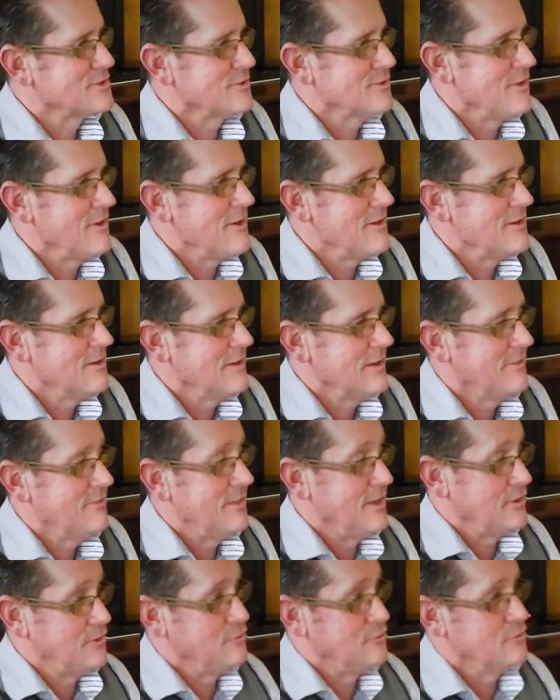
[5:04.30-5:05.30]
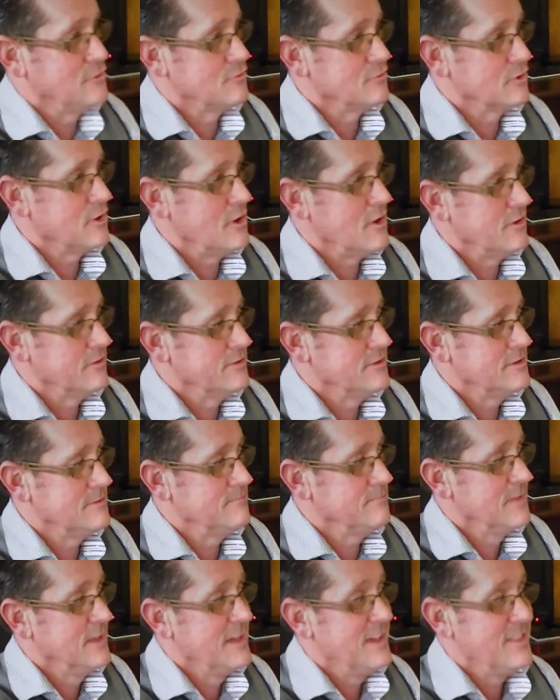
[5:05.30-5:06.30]
along that you don't call
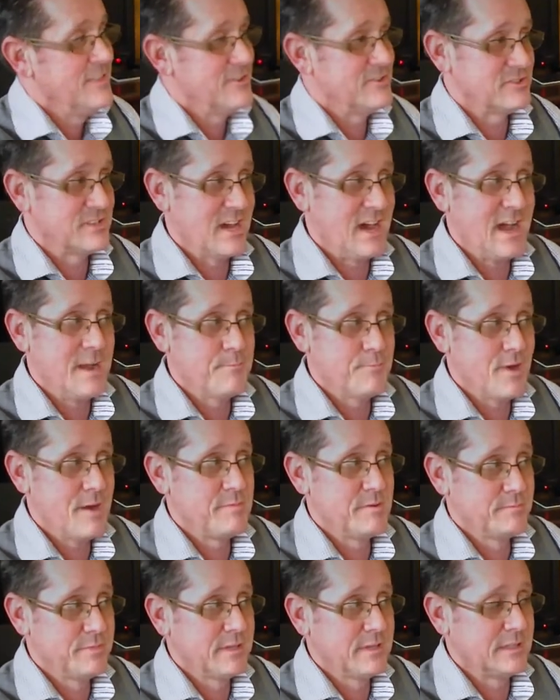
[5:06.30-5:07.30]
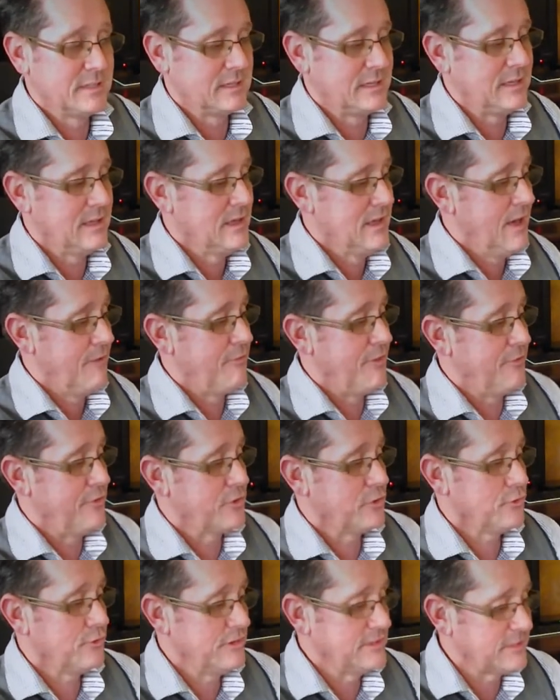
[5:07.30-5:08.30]
them, there's a high probability that
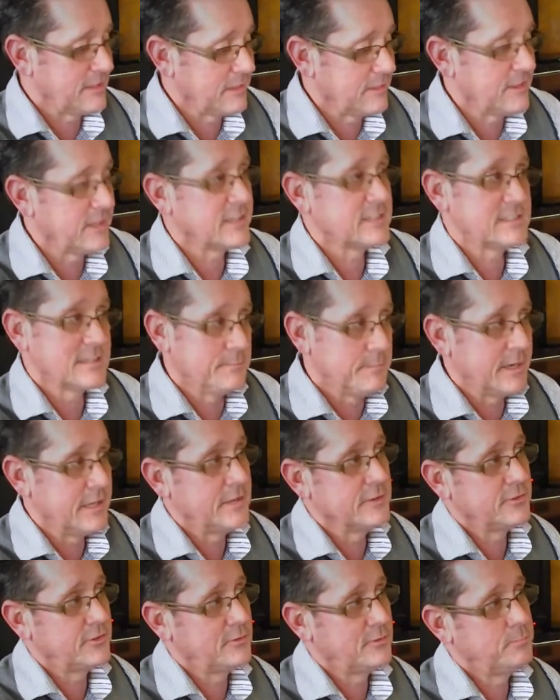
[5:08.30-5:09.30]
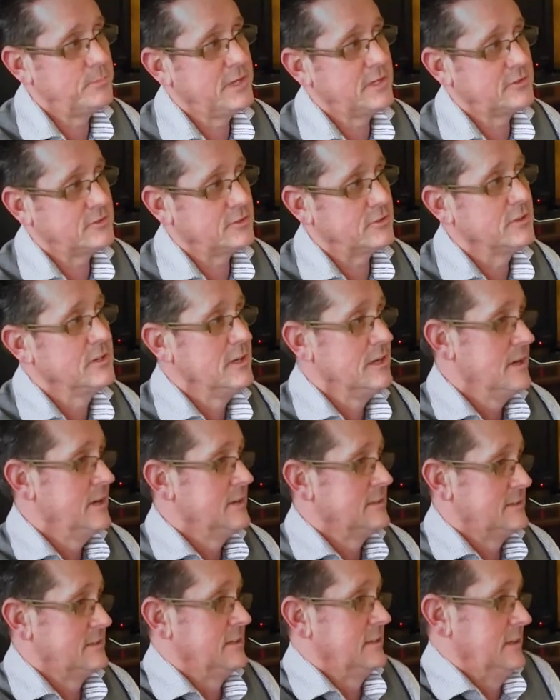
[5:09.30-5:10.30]
they're going to click somebody else's picture
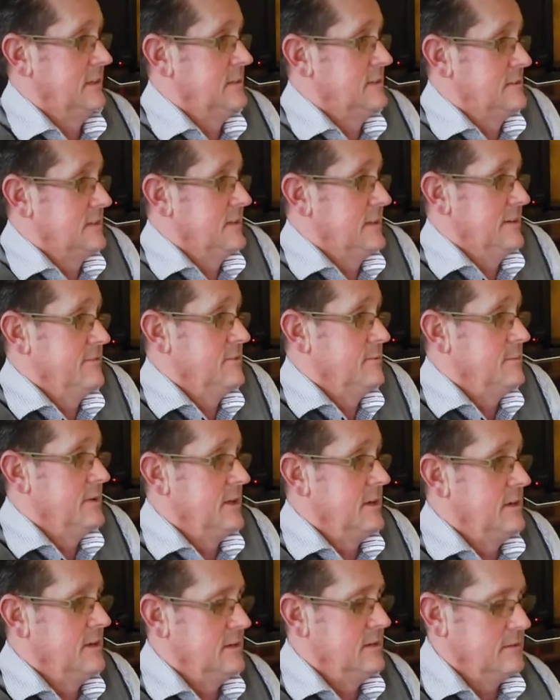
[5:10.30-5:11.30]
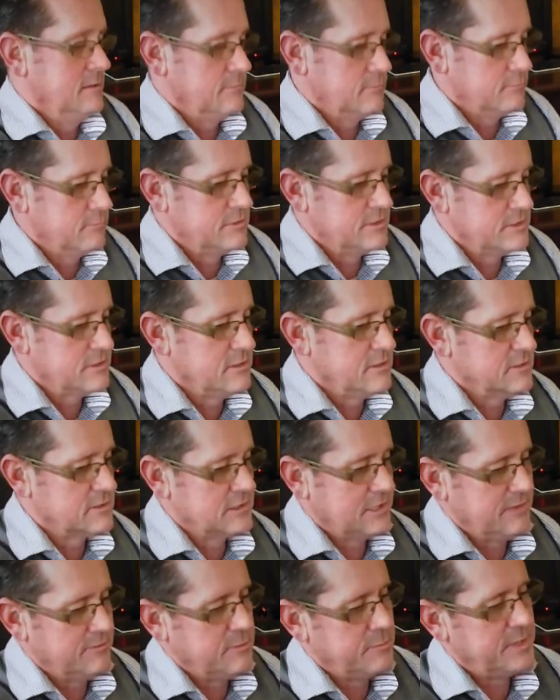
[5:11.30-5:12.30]
to give them results,
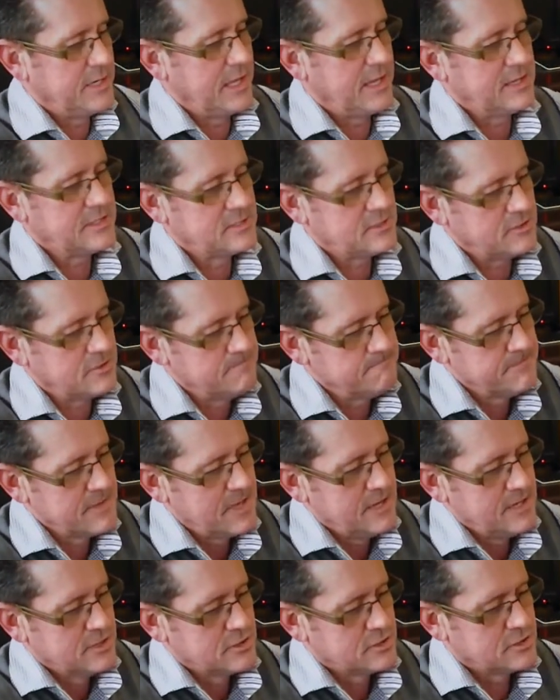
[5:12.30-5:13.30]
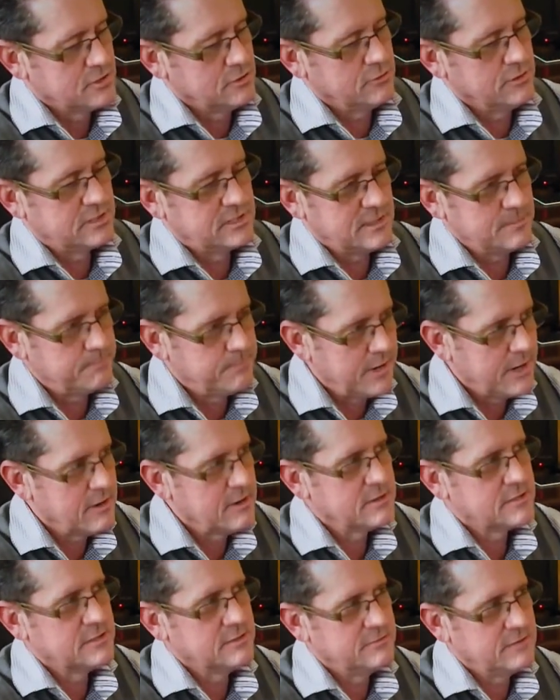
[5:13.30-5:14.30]
give them an answer. So it's
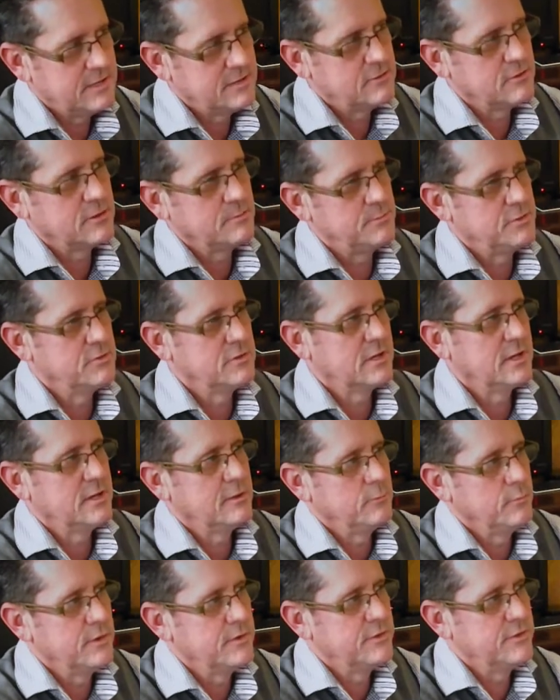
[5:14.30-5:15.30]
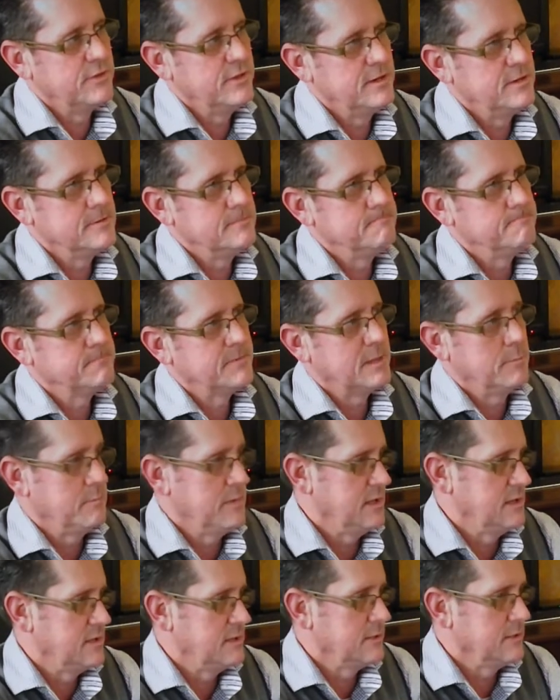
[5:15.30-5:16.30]
imperative that you communicate with them
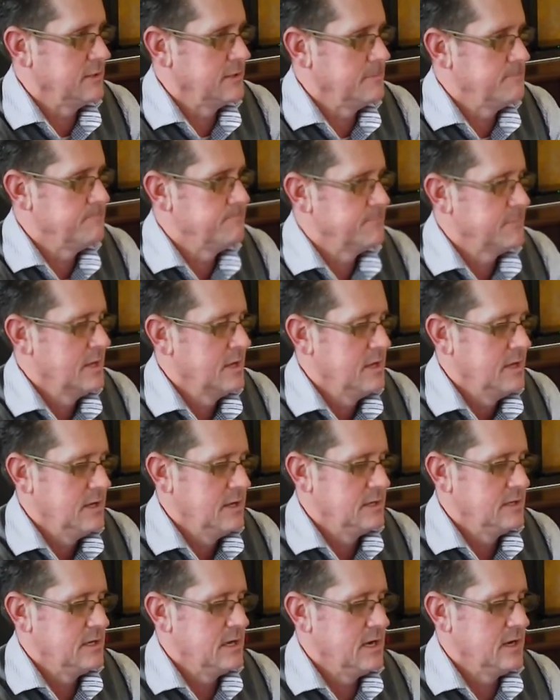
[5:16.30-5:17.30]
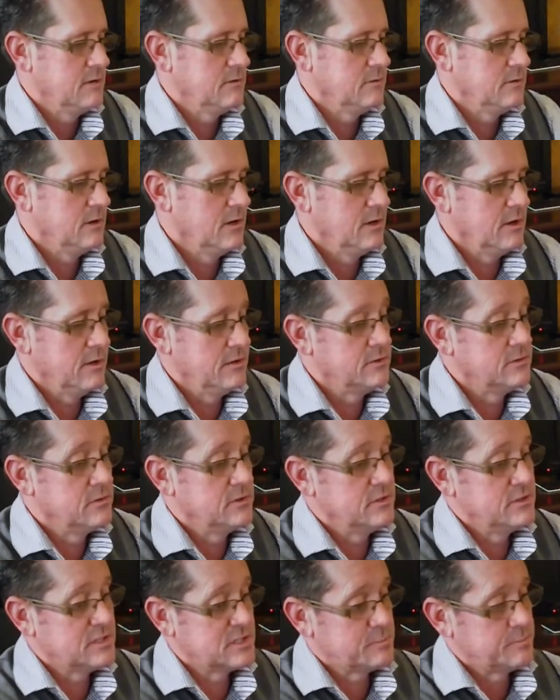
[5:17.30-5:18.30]
immediately. Now,
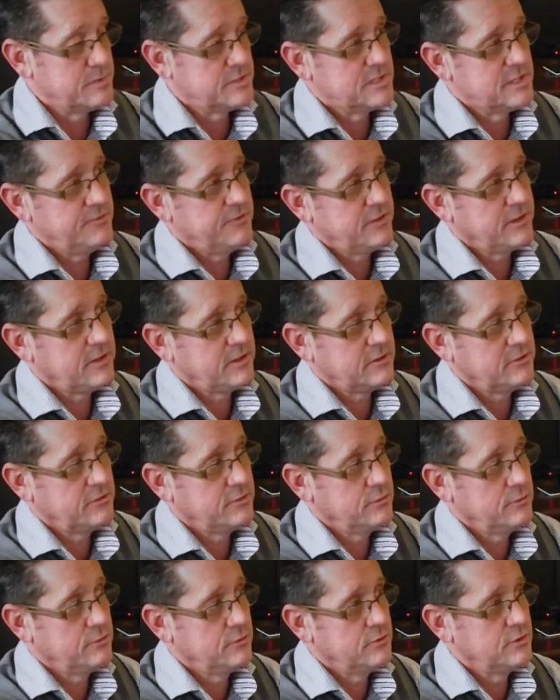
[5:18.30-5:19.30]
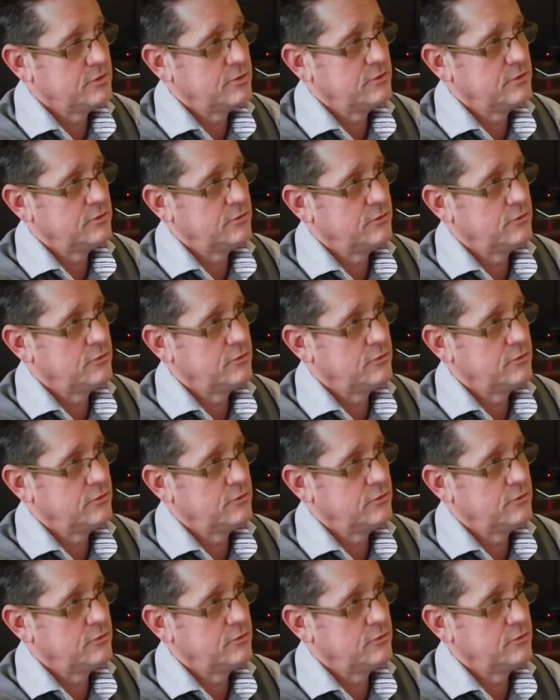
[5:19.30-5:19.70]
specific to the